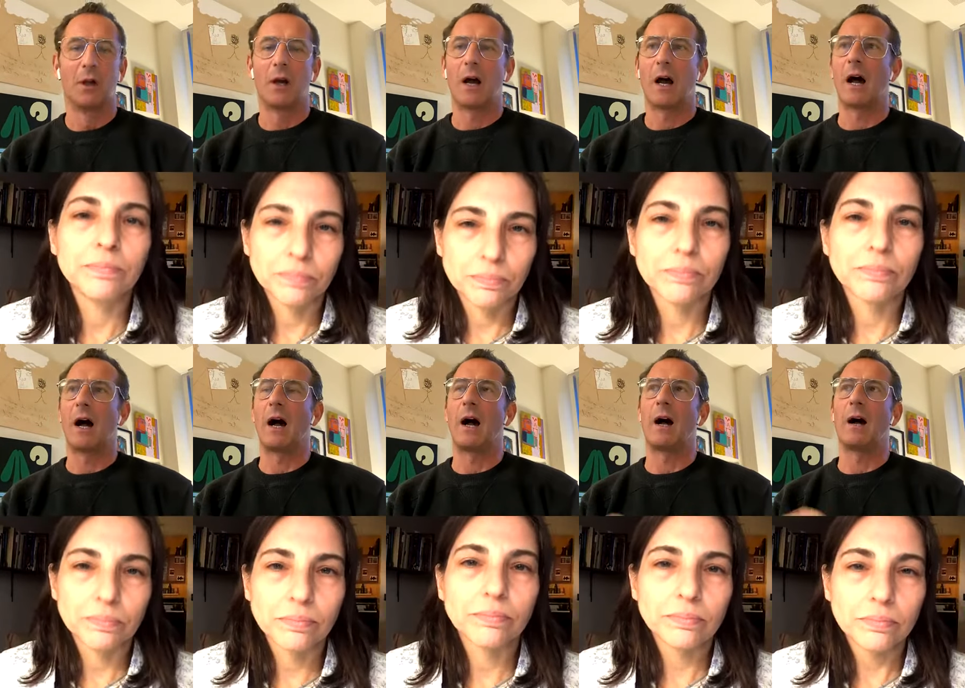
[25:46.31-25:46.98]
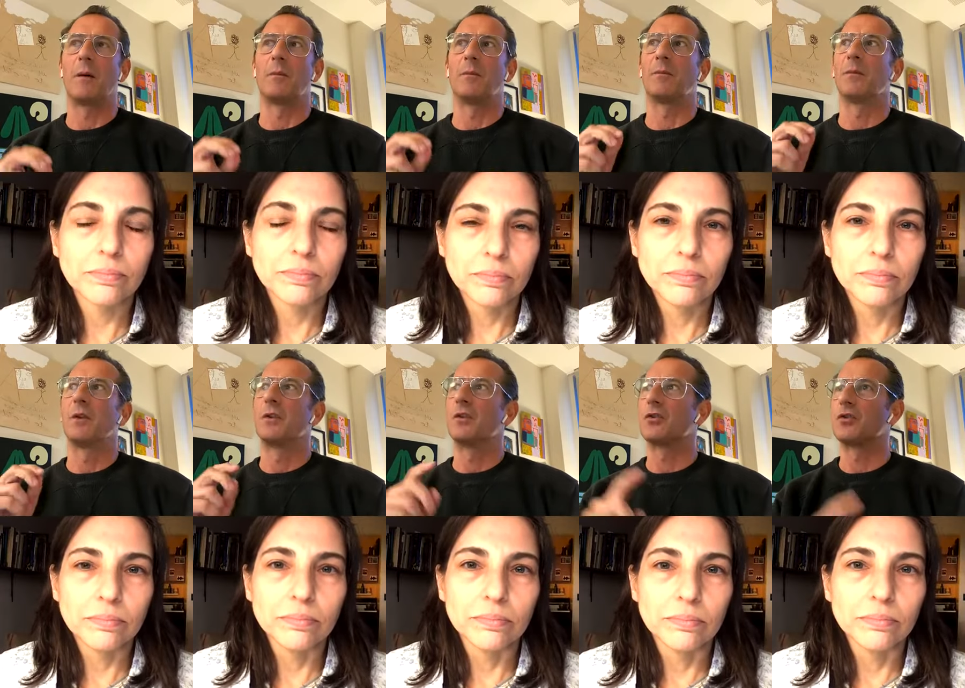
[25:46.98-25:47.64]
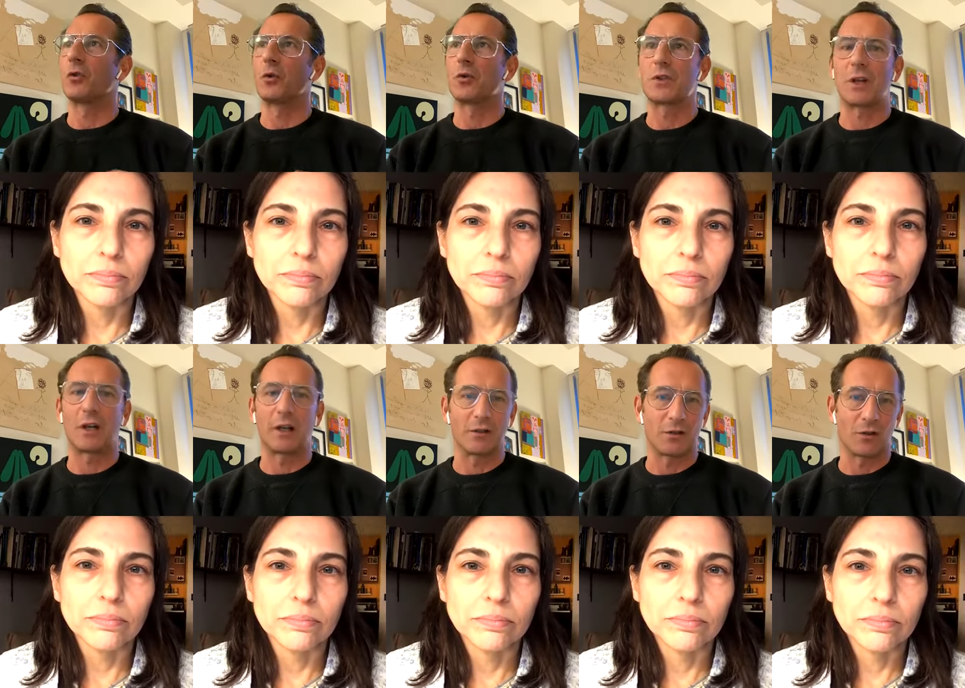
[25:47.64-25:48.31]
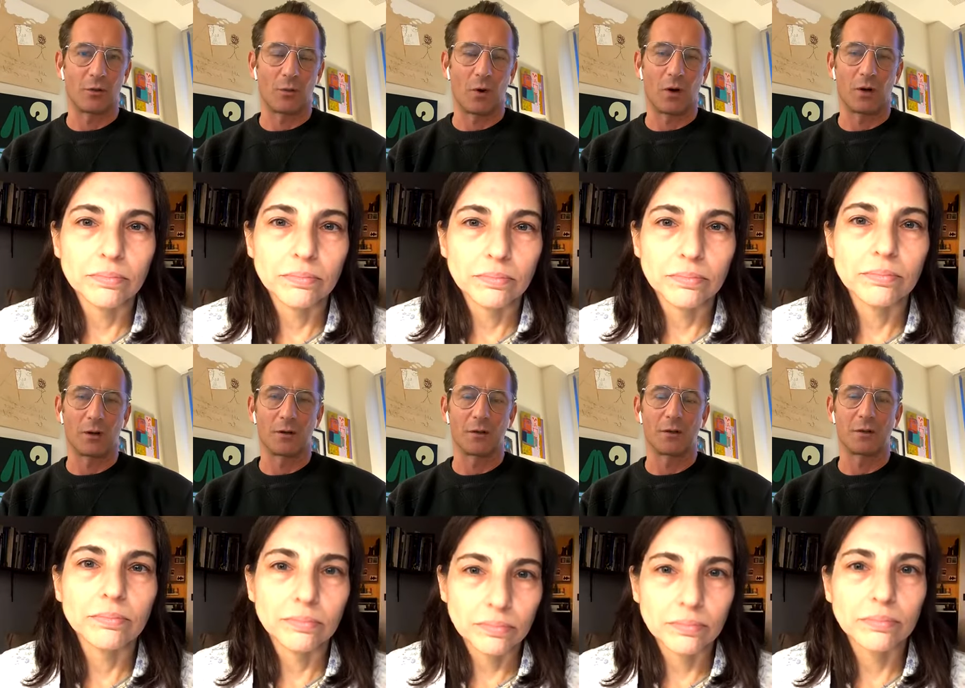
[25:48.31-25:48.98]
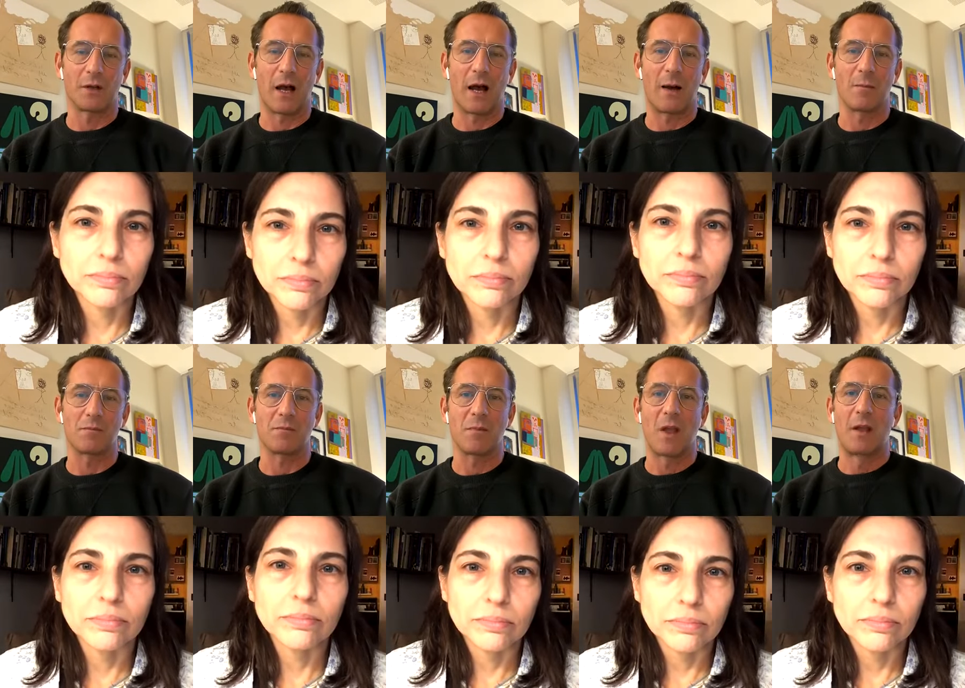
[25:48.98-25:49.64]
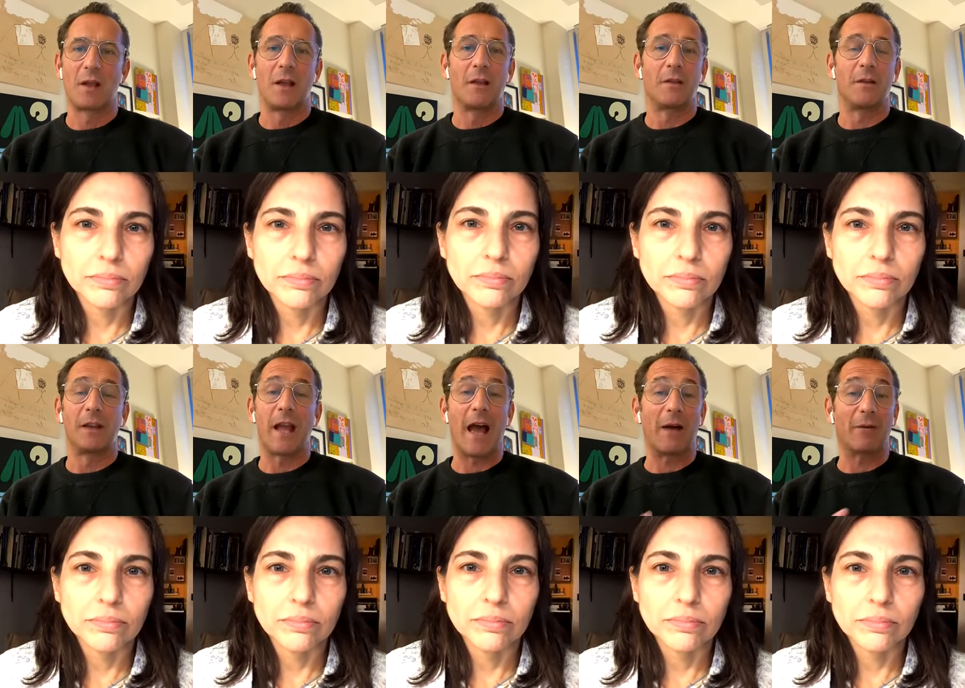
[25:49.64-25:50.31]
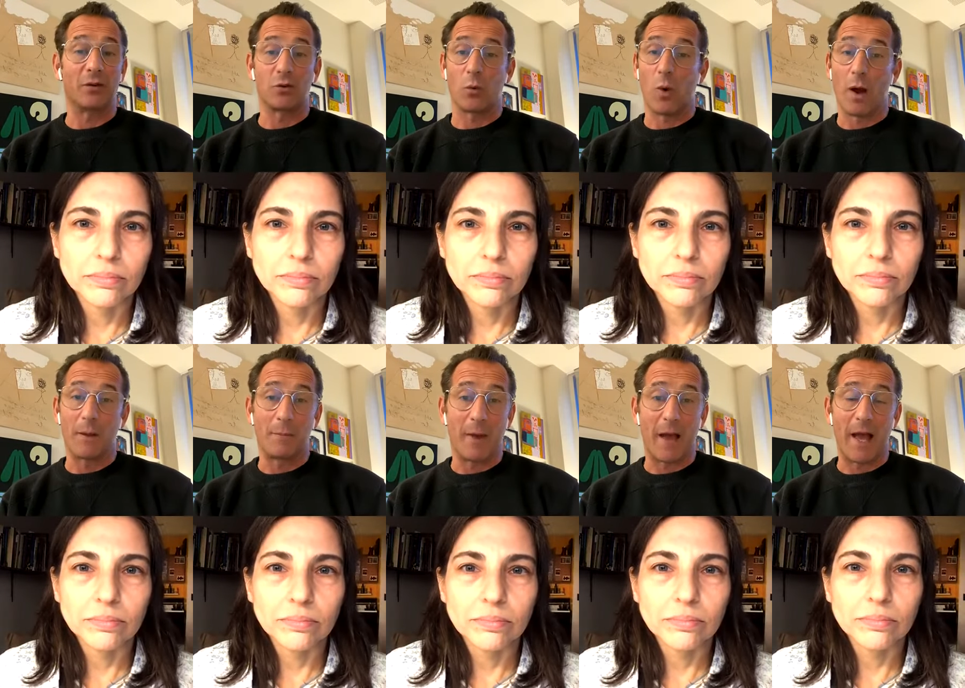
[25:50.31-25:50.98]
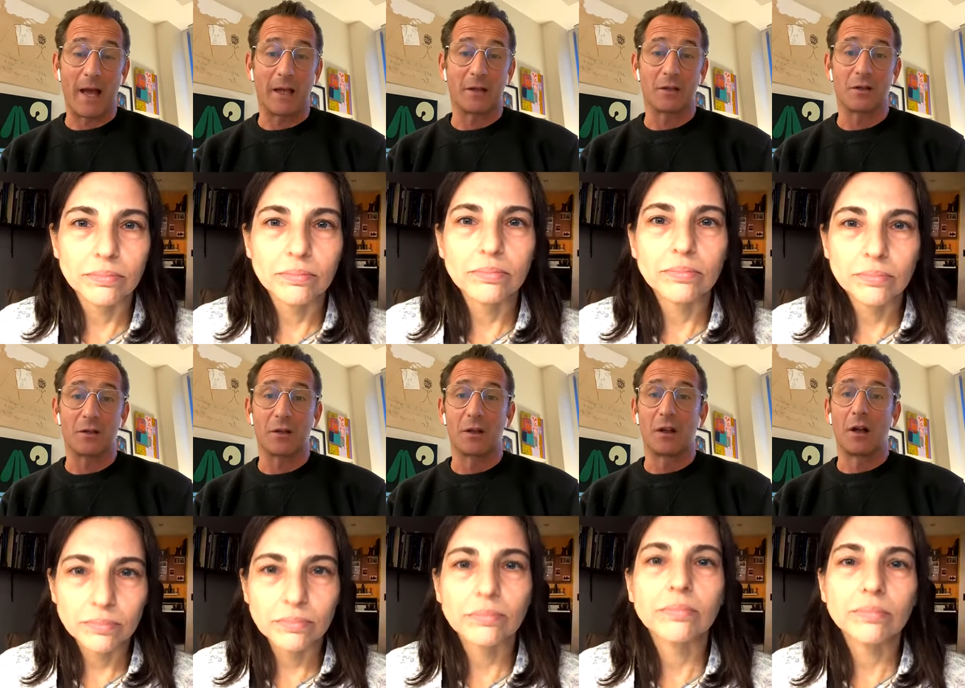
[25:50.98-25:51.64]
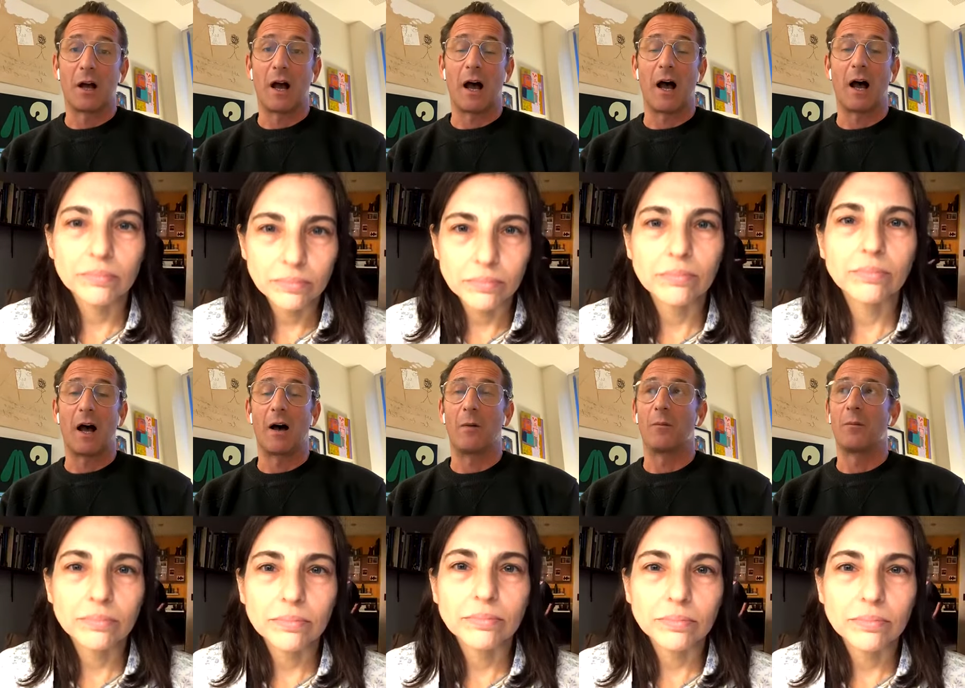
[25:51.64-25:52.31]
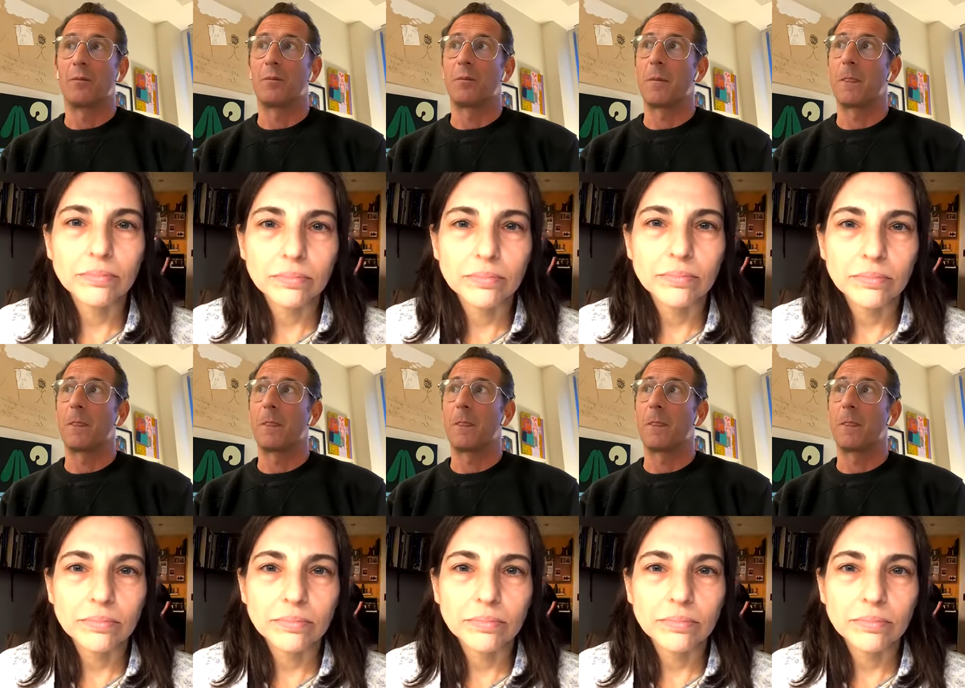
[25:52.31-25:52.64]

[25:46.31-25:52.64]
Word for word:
Speaker 1: Um, the George Clinton ones, um, the Average White Band. Um,